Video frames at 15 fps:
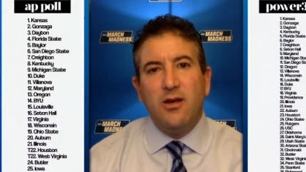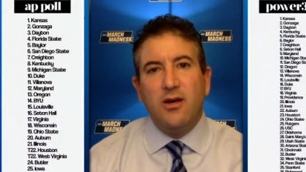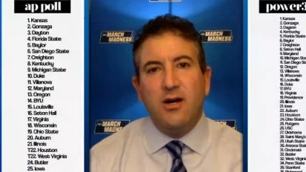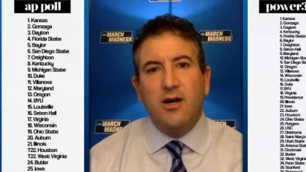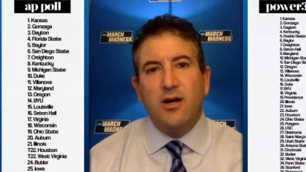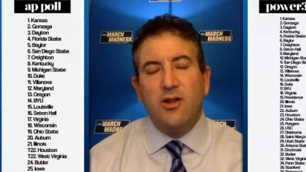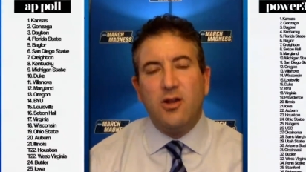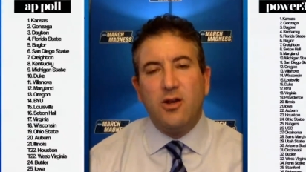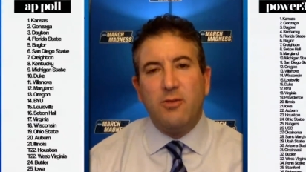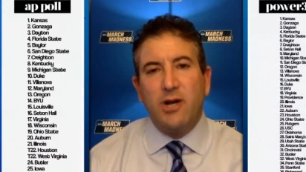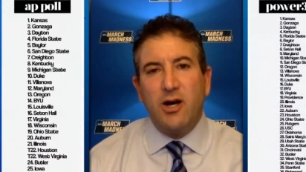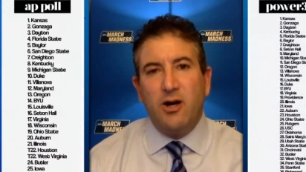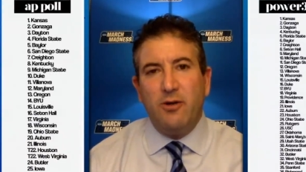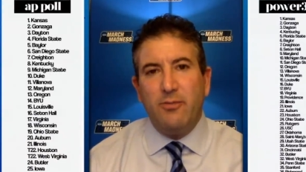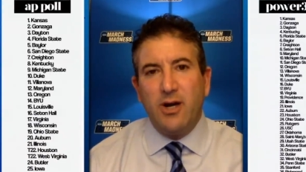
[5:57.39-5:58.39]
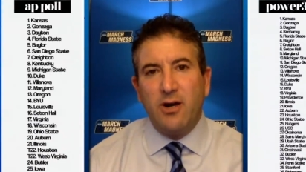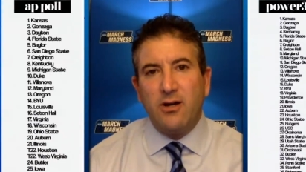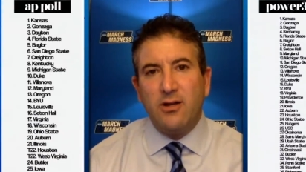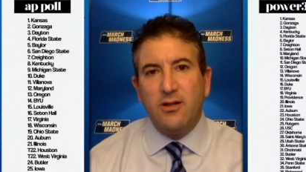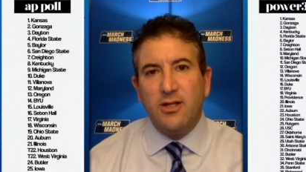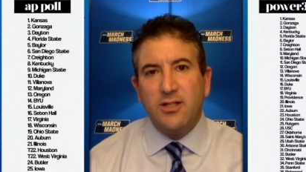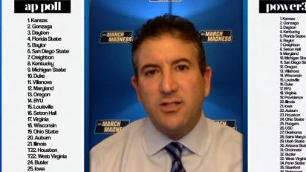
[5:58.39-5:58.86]
uh, look at my All
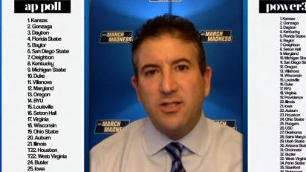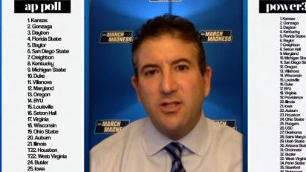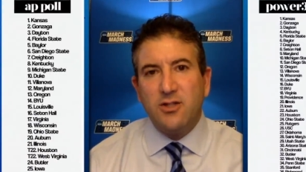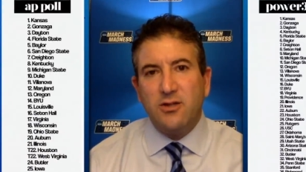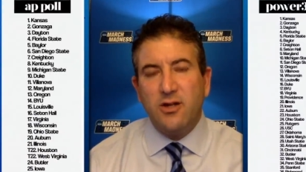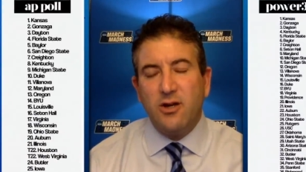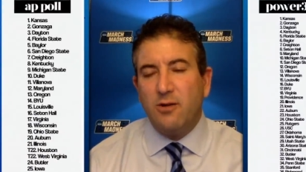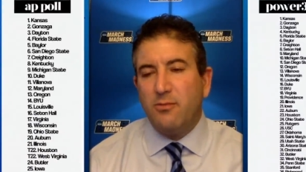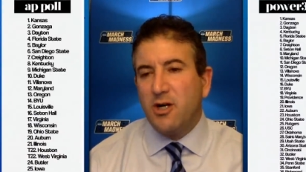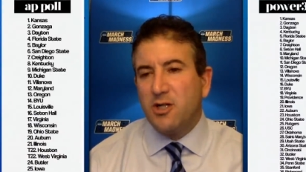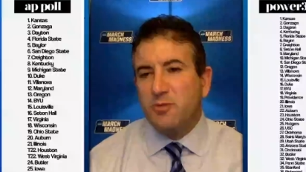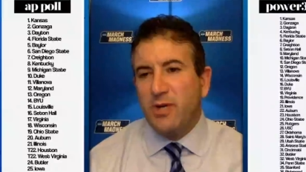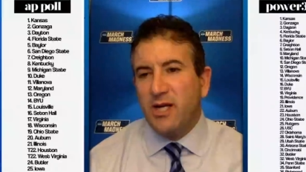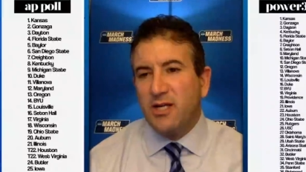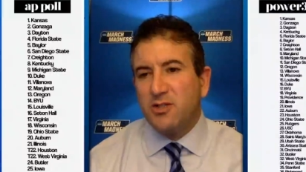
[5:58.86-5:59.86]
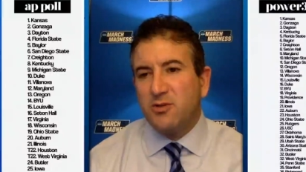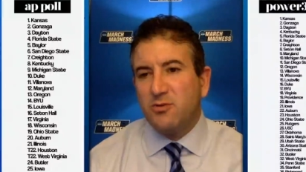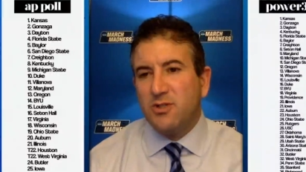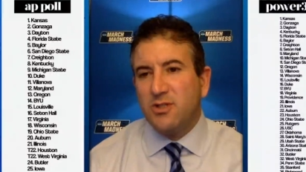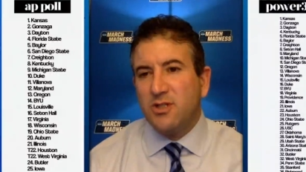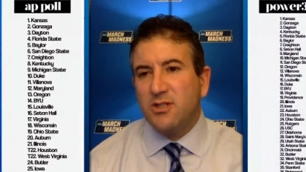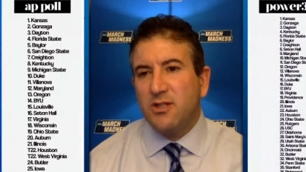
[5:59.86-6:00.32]
American list that you'll hear on March Madness
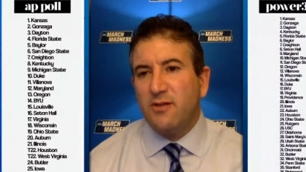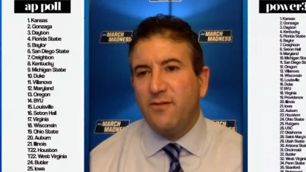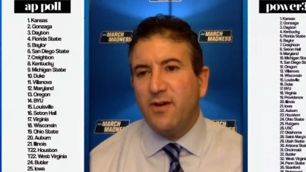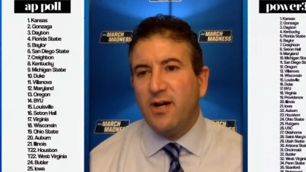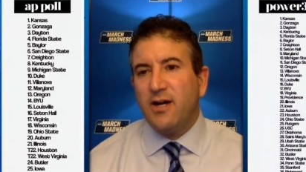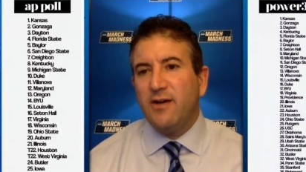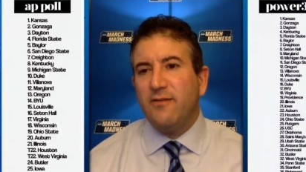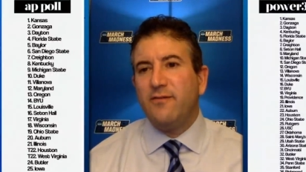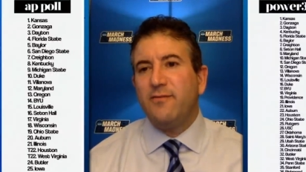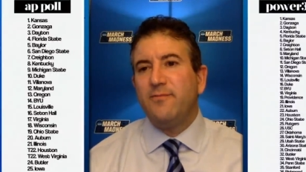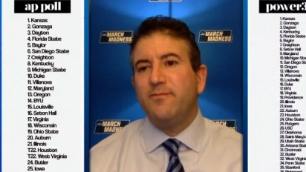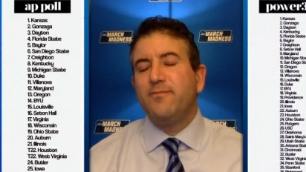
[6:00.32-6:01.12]
365,